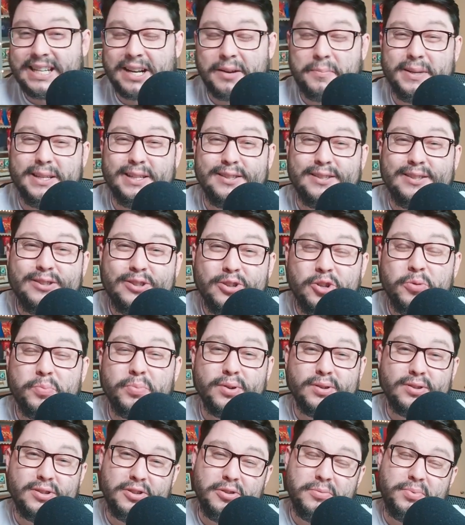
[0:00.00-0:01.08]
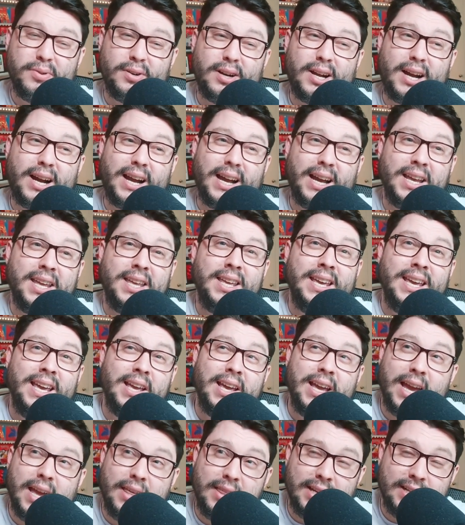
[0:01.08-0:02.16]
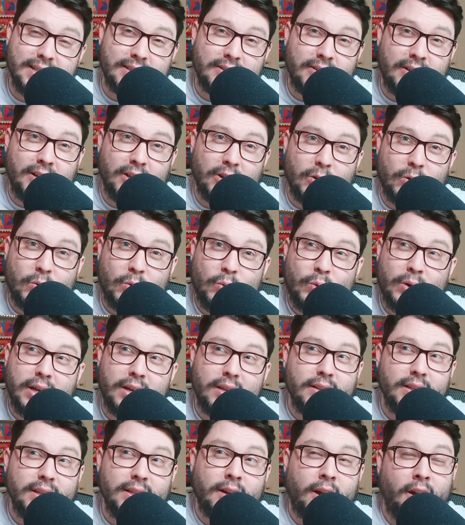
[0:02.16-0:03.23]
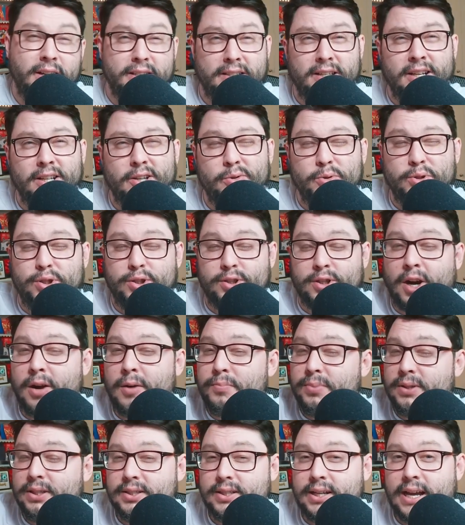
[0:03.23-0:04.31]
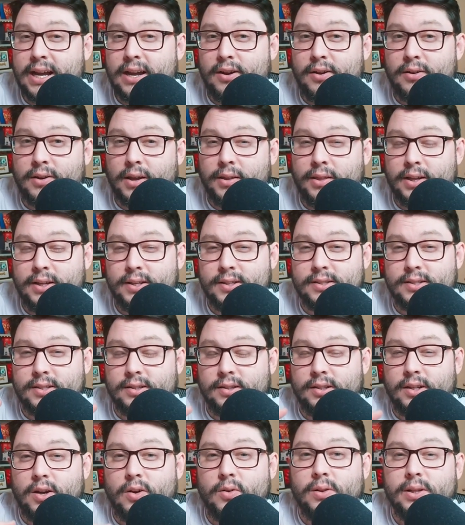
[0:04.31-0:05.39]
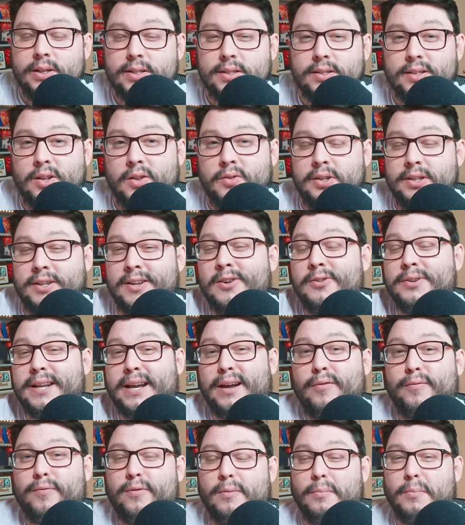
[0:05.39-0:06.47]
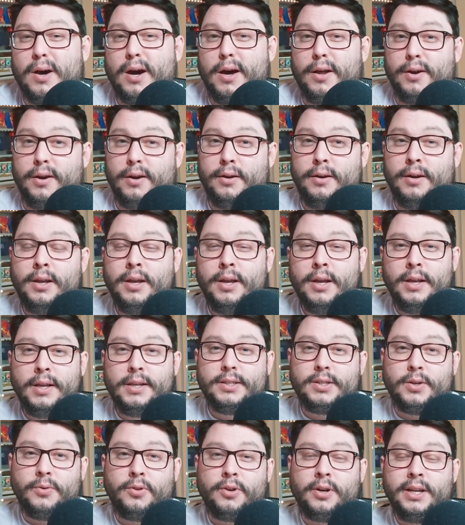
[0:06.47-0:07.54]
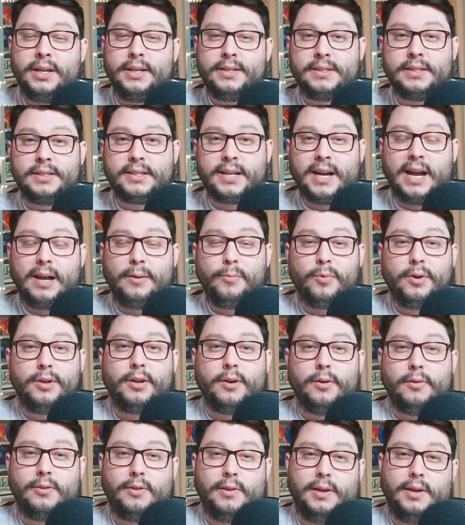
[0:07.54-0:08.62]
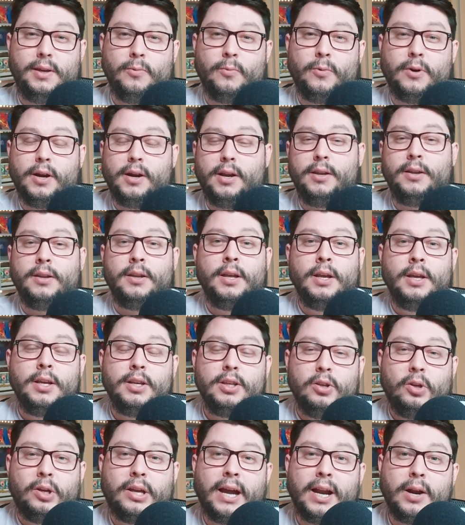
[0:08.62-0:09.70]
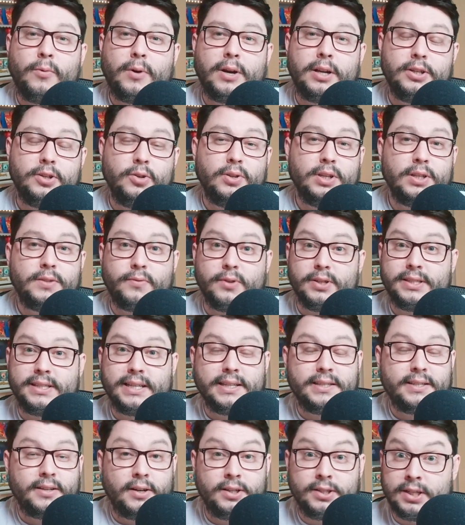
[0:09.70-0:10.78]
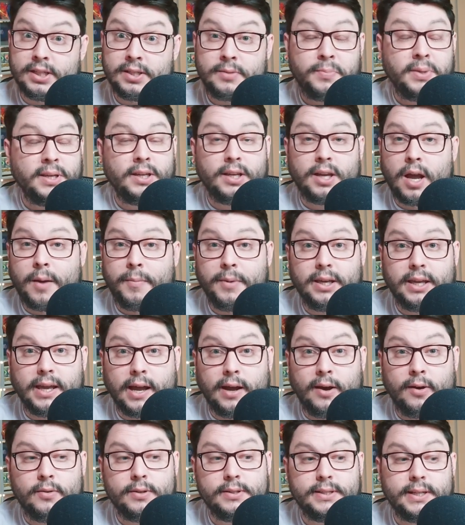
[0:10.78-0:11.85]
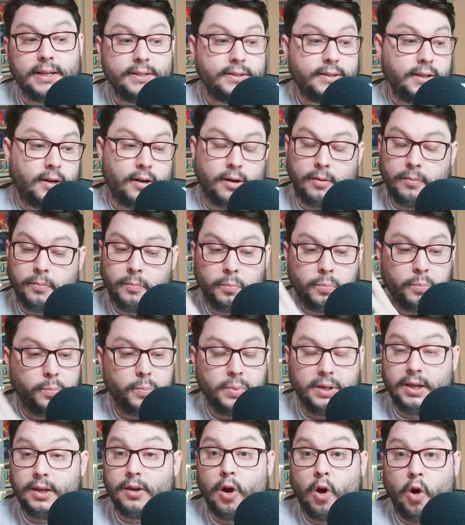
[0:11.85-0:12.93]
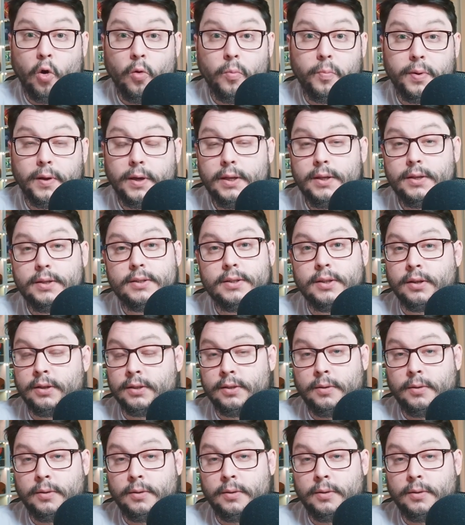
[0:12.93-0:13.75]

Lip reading: going to be super, super high. And then it's going to quickly, or it's going to go sharply down and then slowly go down for modern. So there is a time window thing wherein you kind of want to do this for sets that are just coming out, sets that are being opened,